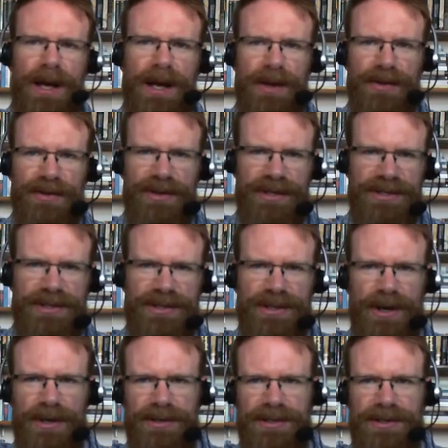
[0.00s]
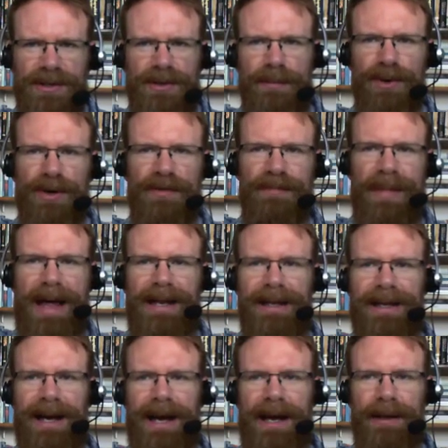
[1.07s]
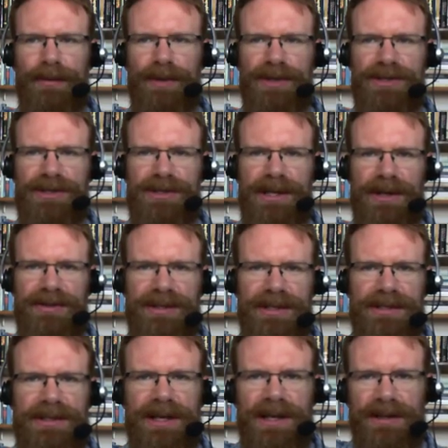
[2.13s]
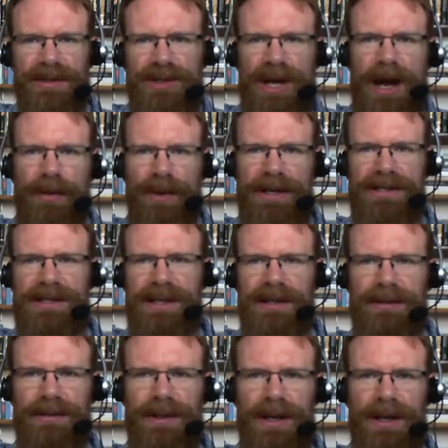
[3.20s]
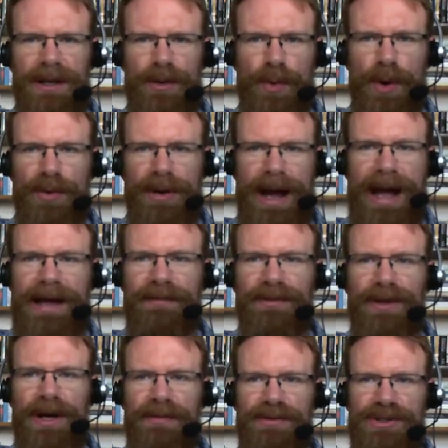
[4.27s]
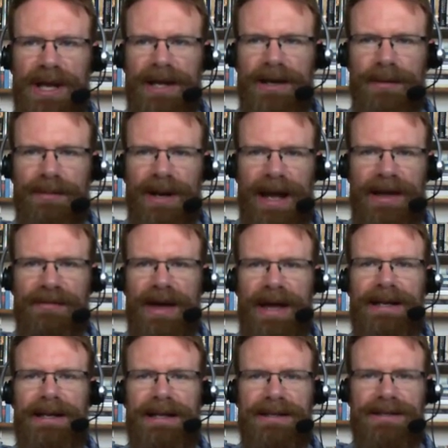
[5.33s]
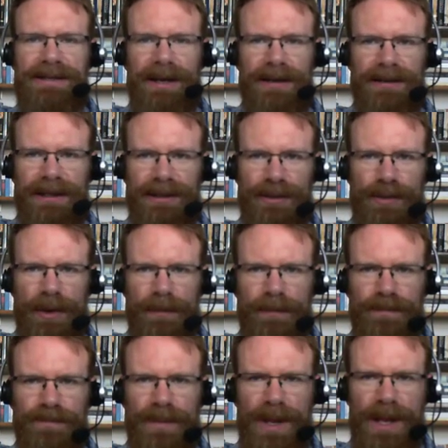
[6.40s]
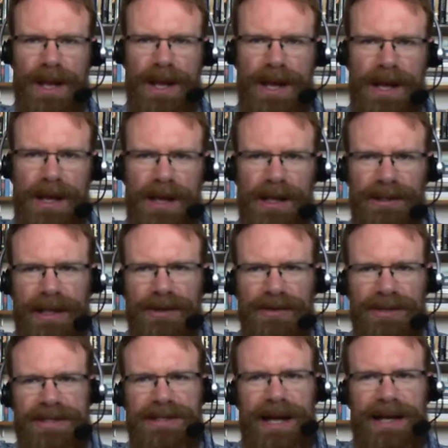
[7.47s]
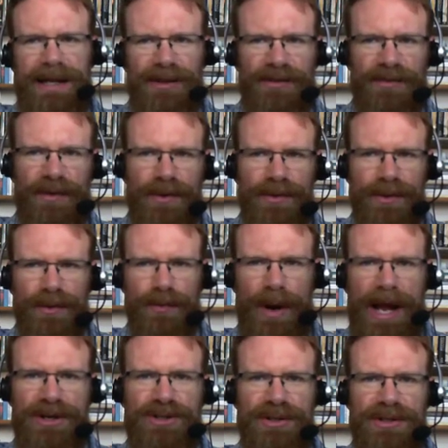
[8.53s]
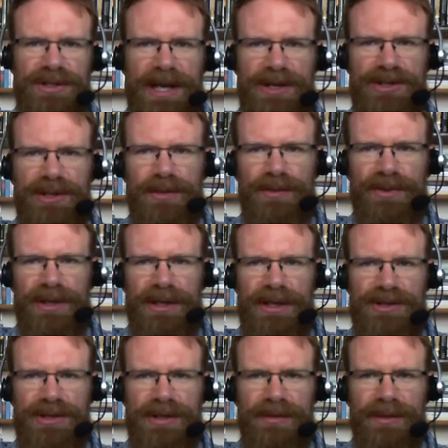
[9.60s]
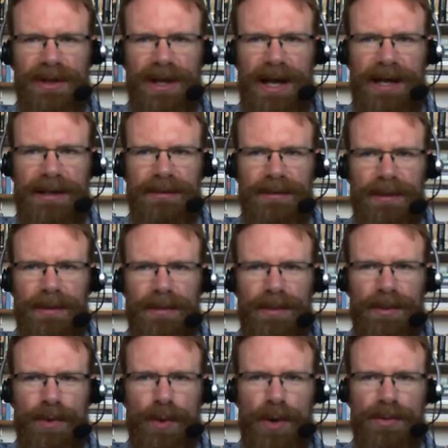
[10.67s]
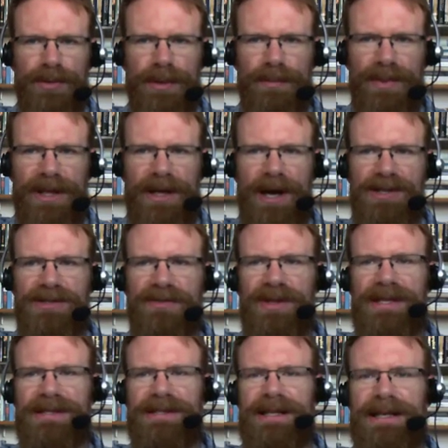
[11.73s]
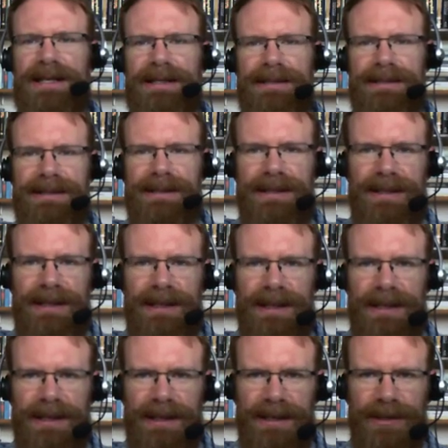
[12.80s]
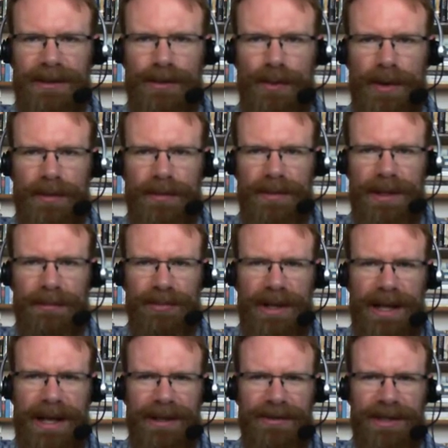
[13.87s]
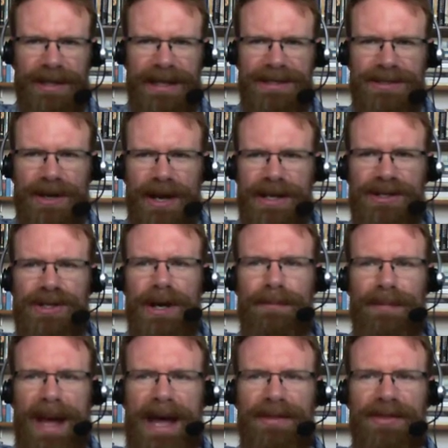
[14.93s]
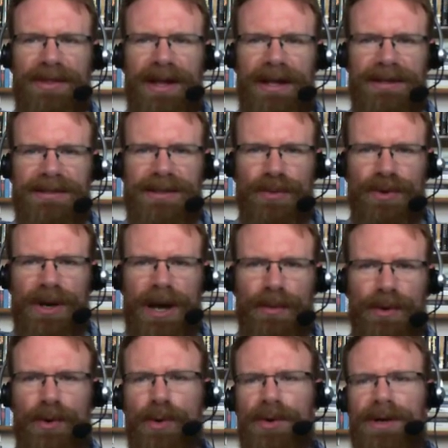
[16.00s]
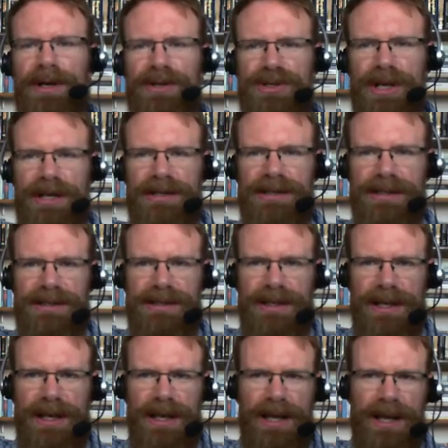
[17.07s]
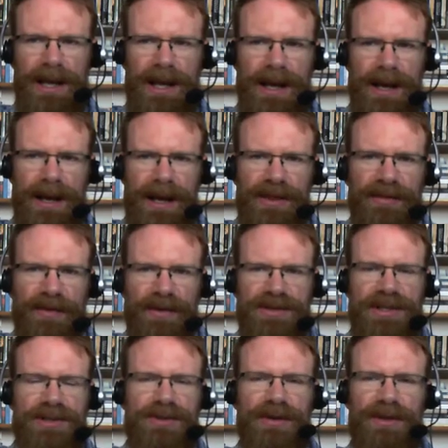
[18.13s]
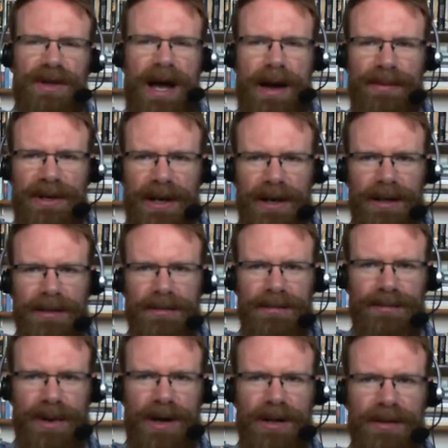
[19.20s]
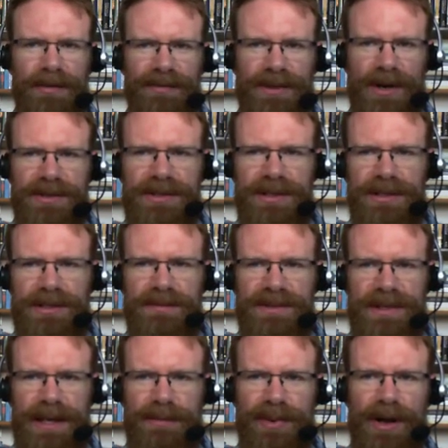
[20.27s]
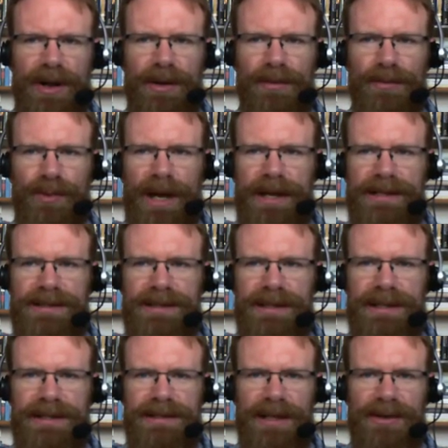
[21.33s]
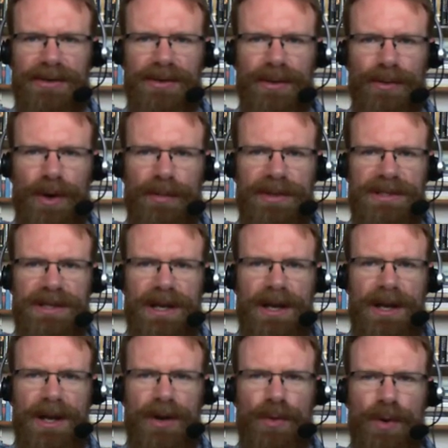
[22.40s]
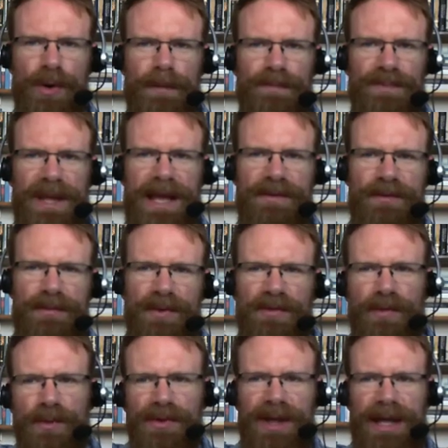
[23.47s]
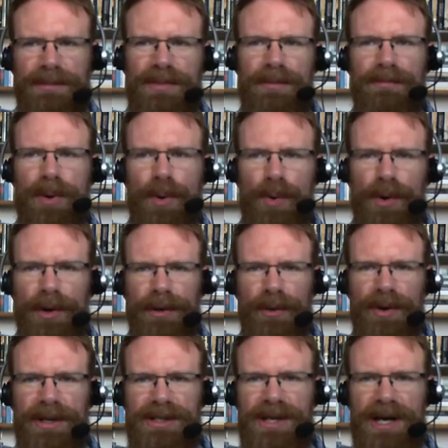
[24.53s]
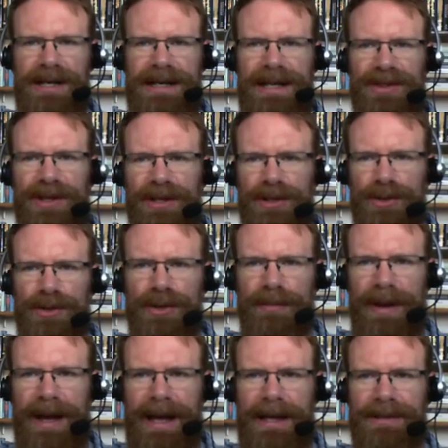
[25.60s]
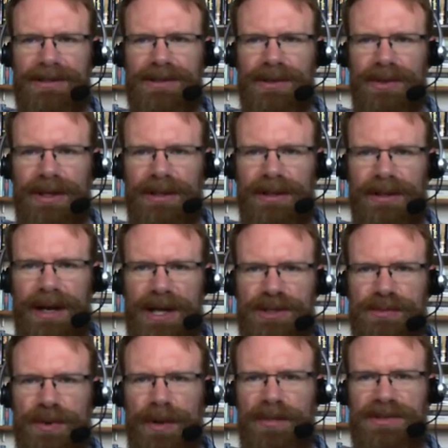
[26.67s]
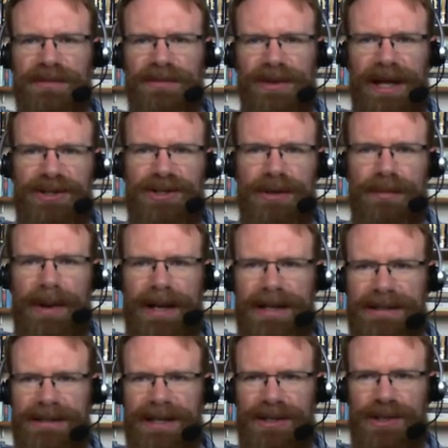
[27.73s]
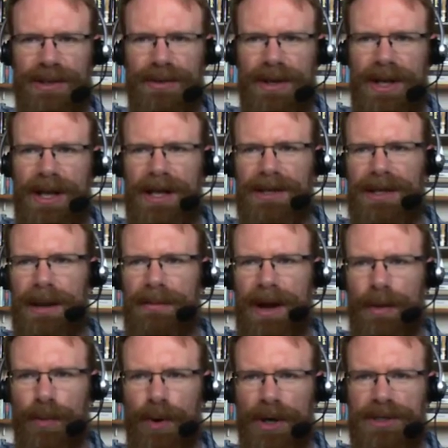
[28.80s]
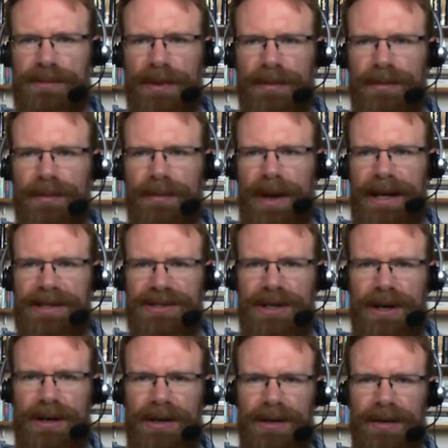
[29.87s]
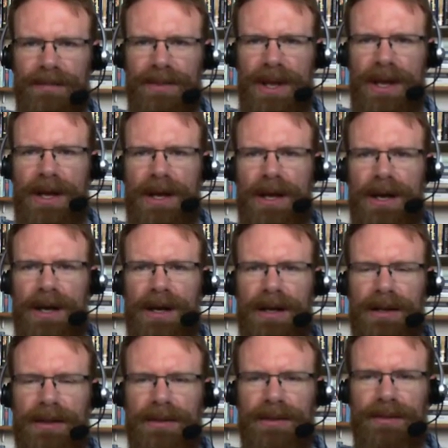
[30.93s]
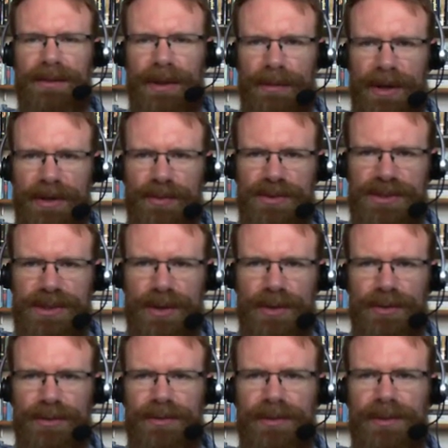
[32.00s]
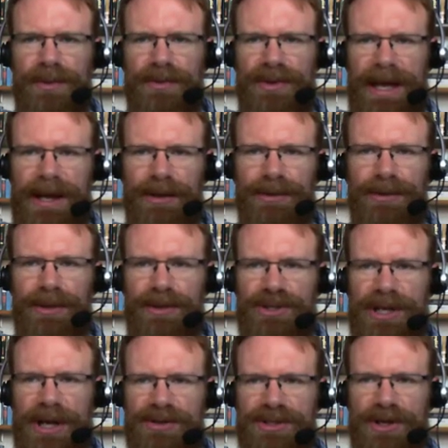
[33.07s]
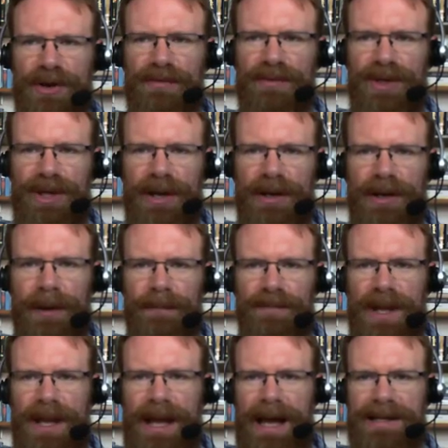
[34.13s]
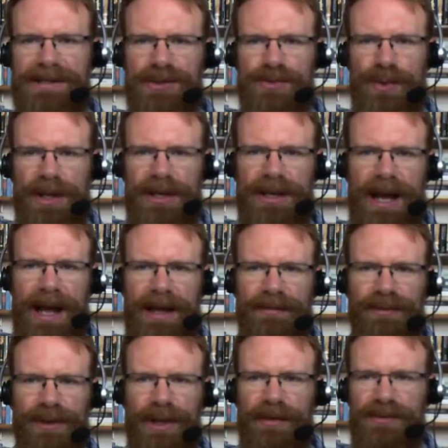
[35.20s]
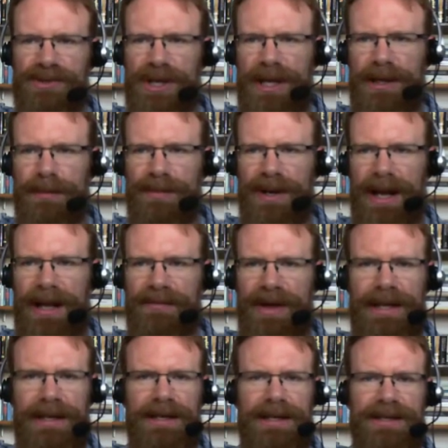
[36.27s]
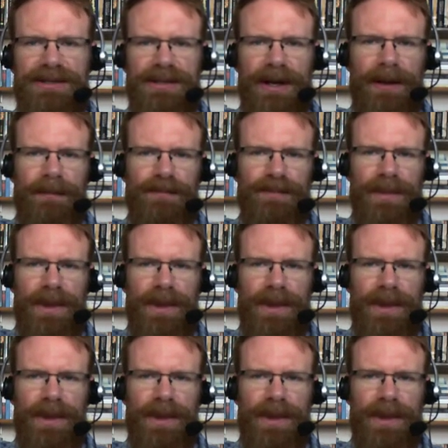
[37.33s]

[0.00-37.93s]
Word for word: Uh, this starts in the book of Malachi, which tells us that Yahweh said, quote, I have loved Jacob, but I have hated Esau, end quote. Uh, later, this line gets further rationalization with the addition of the line, quote, because of his deeds, uh, end quote, implying that Esau had done bad things that were not recorded in Genesis. Uh, in the first century of the Common Era, Paul of Tarsus, St. Paul, writes in his letter to the Romans, quote, even before they had been born or had done anything good or bad, so that God's purpose of election might continue, not by works, but by his call, uh, their mother was told, The elder shall serve the younger. As is written, I have loved Jacob, but I have hated Esau.